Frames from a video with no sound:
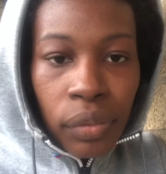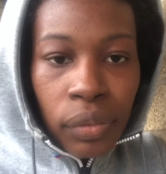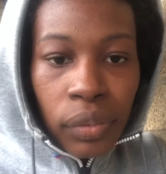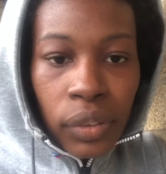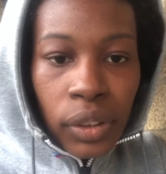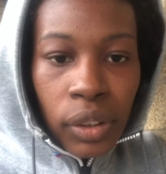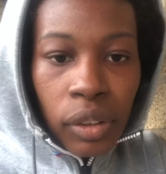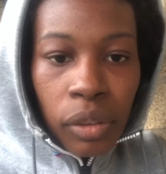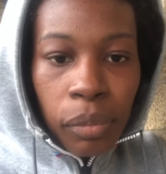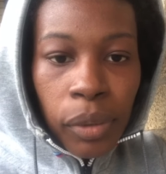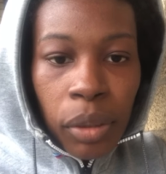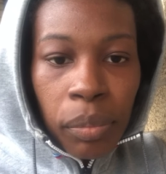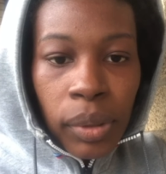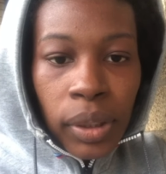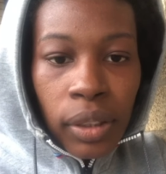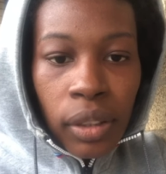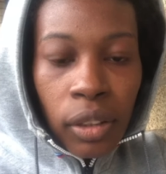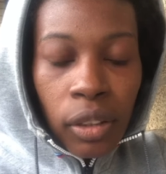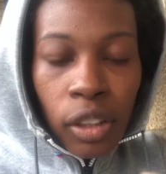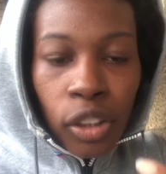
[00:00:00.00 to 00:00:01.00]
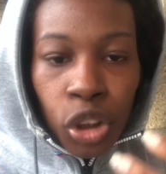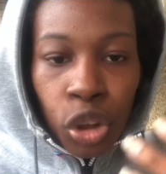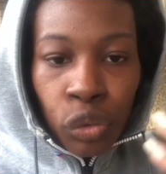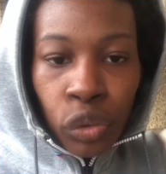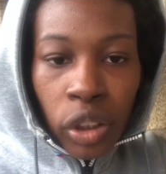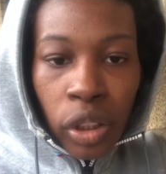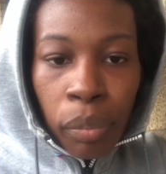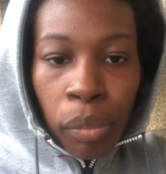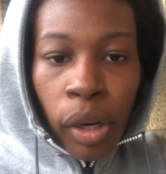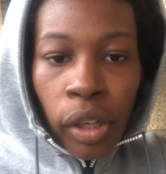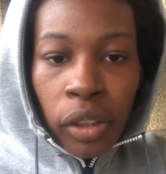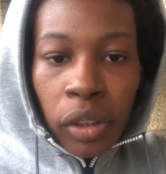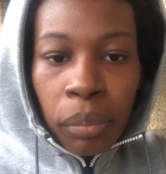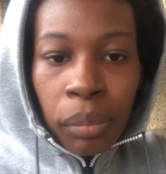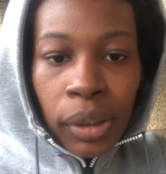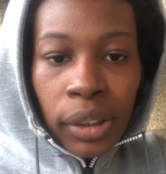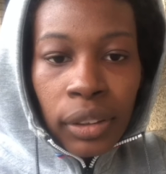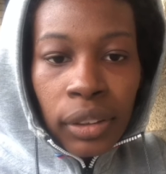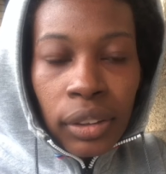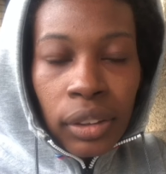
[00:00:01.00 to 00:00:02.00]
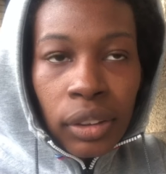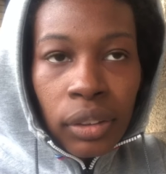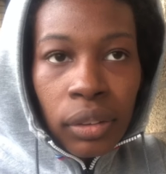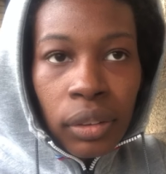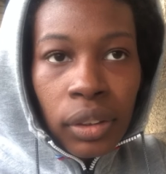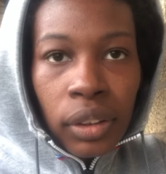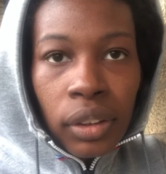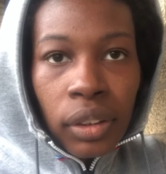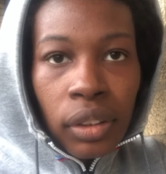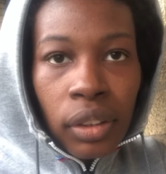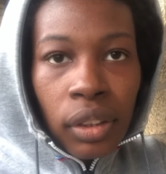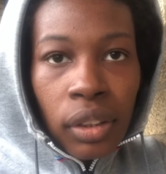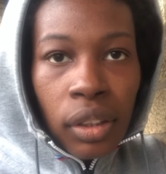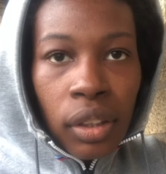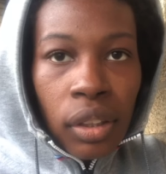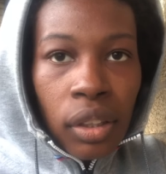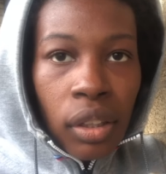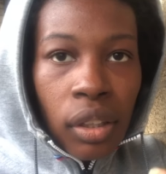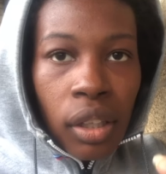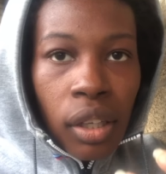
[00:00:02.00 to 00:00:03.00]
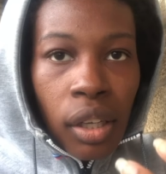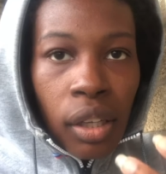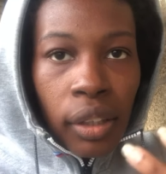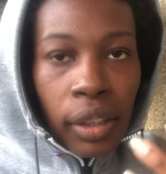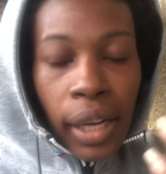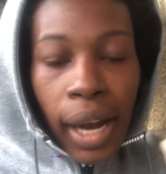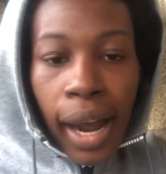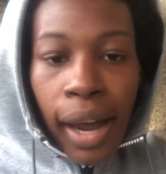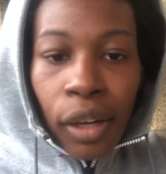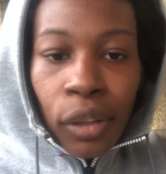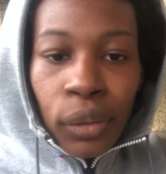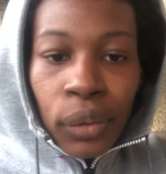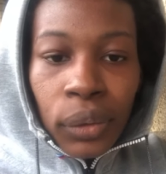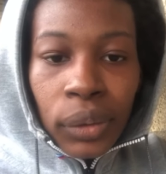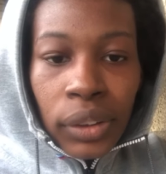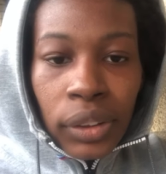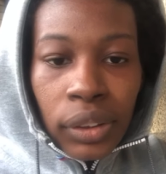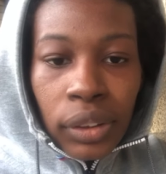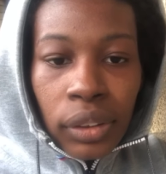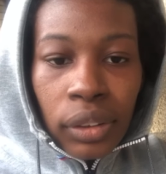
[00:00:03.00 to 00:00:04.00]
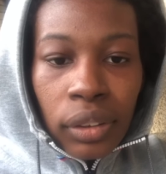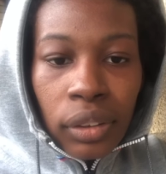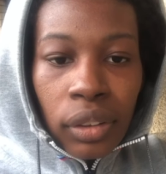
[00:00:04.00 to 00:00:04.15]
you know, maybe a luxury apartment or a house,